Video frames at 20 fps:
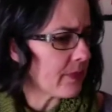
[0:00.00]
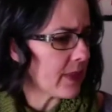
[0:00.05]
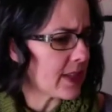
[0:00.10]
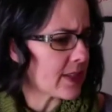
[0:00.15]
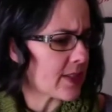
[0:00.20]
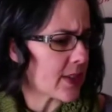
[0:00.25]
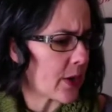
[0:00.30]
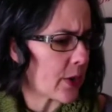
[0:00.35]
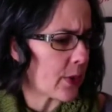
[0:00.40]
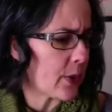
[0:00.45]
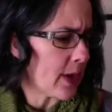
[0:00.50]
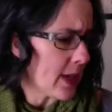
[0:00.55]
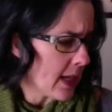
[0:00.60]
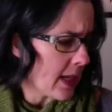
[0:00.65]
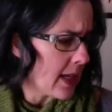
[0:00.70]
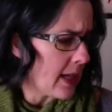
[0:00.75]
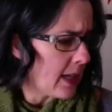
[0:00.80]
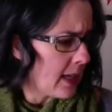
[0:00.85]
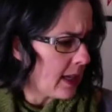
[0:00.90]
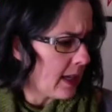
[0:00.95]
So
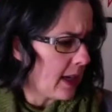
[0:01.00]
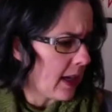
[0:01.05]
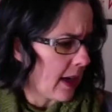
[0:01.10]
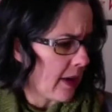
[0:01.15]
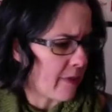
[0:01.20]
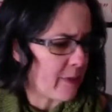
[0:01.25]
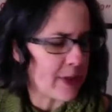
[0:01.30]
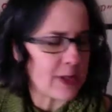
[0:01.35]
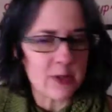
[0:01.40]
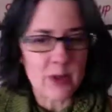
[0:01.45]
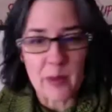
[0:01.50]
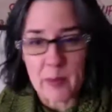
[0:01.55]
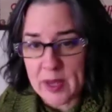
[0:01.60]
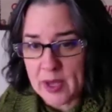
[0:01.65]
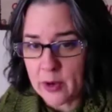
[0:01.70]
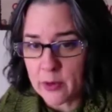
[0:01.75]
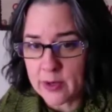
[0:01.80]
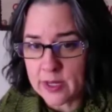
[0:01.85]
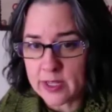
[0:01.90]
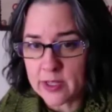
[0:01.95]
I've been doing
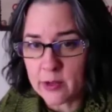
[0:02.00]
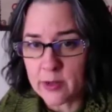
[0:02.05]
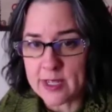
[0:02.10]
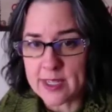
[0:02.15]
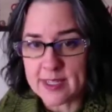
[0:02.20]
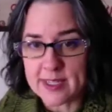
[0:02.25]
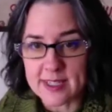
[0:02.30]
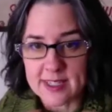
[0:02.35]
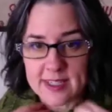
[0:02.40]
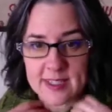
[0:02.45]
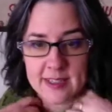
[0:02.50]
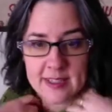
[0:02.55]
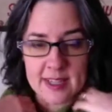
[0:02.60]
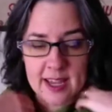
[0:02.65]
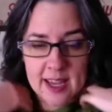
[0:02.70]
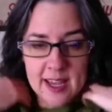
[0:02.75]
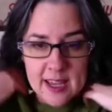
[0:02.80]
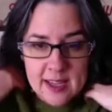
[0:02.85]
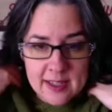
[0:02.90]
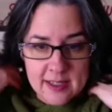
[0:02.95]
my own increases
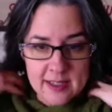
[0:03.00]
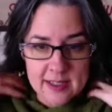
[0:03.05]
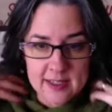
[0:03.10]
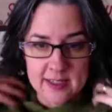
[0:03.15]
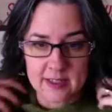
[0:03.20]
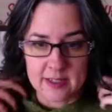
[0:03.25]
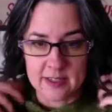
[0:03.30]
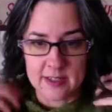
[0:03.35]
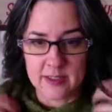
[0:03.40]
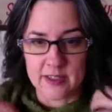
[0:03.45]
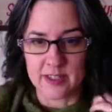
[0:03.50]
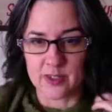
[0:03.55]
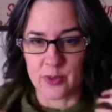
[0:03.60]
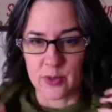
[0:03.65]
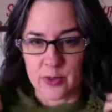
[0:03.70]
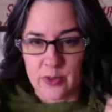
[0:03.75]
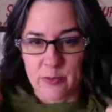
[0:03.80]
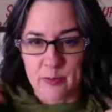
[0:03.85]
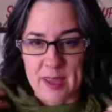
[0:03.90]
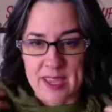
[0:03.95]
and just
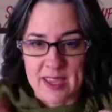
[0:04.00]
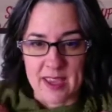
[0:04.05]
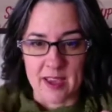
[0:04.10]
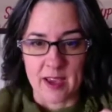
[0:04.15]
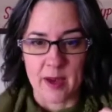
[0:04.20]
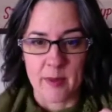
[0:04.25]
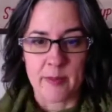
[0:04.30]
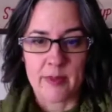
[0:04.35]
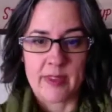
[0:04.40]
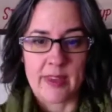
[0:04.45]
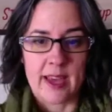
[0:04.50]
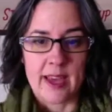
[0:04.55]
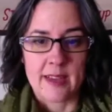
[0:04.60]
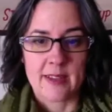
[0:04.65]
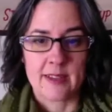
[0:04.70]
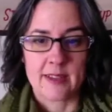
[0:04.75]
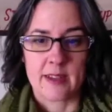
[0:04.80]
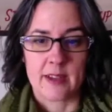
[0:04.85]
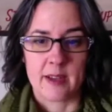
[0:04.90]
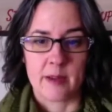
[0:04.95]
sort of making up
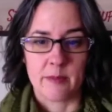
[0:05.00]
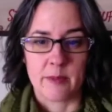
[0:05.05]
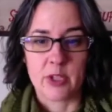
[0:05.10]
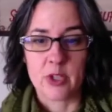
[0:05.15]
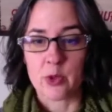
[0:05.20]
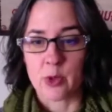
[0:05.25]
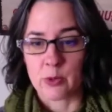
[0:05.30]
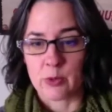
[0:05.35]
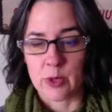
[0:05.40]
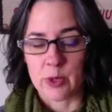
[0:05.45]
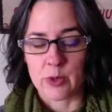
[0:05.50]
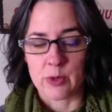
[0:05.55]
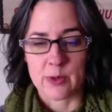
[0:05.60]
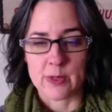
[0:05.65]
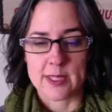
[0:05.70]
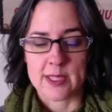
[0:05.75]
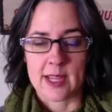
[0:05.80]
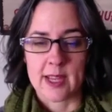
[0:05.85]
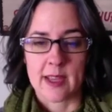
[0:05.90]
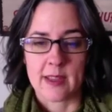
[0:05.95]
that the short
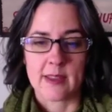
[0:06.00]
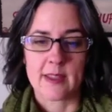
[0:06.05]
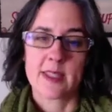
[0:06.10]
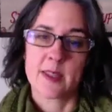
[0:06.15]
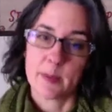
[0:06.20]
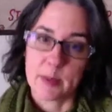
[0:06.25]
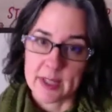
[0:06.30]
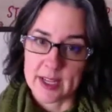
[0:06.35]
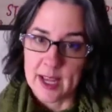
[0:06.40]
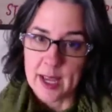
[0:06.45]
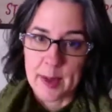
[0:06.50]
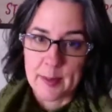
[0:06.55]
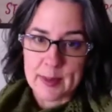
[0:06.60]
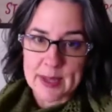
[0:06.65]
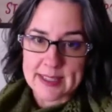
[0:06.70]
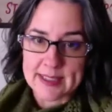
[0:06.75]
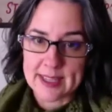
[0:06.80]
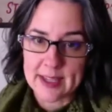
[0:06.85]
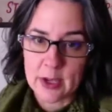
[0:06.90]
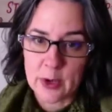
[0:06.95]
rows and the split hem
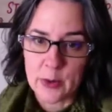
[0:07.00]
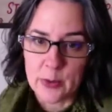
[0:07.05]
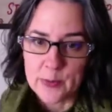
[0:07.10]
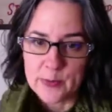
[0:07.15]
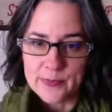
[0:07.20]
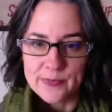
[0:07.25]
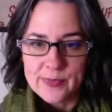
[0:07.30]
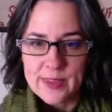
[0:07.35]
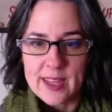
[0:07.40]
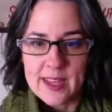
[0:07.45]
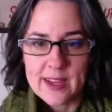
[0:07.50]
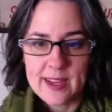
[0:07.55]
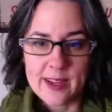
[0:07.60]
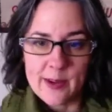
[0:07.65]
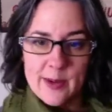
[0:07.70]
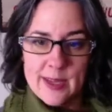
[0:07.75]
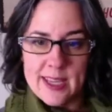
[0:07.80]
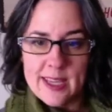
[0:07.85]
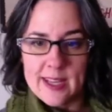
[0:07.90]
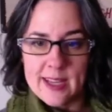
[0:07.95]
as I go. And now
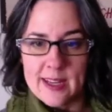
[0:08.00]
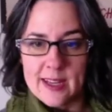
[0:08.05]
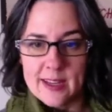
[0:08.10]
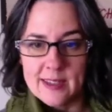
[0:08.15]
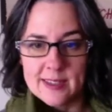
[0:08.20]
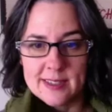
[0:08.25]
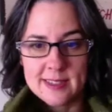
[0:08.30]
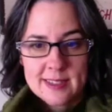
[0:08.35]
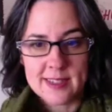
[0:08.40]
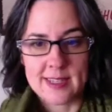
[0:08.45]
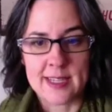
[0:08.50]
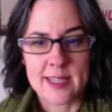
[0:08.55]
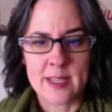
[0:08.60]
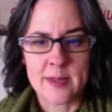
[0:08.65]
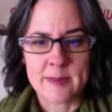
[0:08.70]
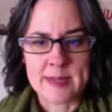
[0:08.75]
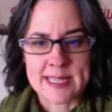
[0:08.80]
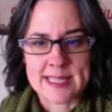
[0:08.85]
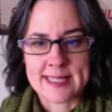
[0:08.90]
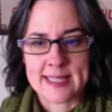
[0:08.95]
I cannot style
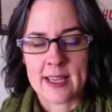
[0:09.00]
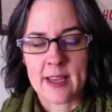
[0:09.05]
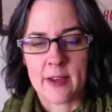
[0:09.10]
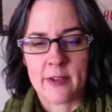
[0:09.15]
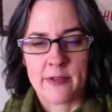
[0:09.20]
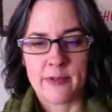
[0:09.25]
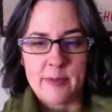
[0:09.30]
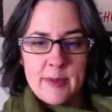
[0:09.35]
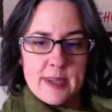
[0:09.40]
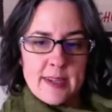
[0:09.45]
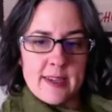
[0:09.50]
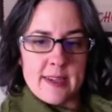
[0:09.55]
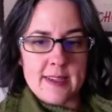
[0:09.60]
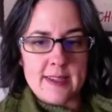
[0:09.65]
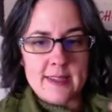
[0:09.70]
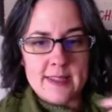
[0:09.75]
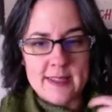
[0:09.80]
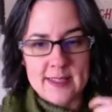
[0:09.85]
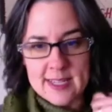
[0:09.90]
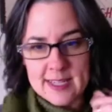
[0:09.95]
myself
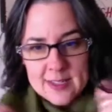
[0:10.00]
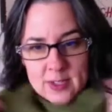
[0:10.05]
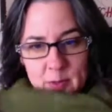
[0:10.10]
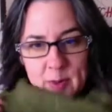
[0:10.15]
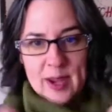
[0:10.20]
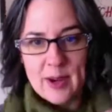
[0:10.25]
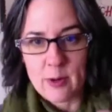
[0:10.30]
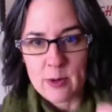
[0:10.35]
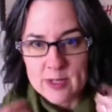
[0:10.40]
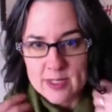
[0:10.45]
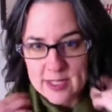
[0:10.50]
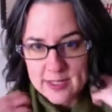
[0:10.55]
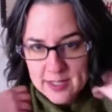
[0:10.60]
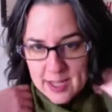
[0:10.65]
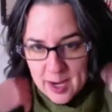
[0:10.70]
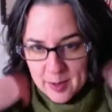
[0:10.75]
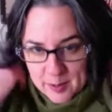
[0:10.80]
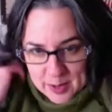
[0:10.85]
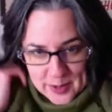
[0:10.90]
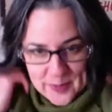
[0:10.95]
because things are backwards on the
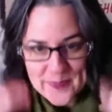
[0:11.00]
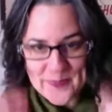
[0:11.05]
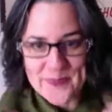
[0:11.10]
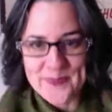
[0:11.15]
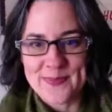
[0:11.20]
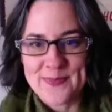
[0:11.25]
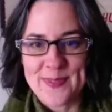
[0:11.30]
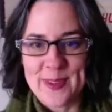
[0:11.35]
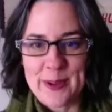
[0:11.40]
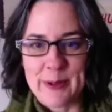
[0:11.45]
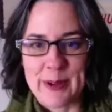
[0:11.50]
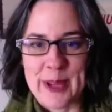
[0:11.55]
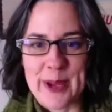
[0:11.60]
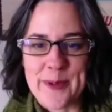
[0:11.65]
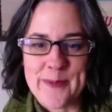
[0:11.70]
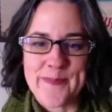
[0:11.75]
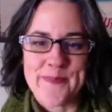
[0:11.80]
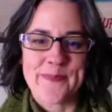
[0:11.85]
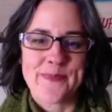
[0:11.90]
camera. There we go.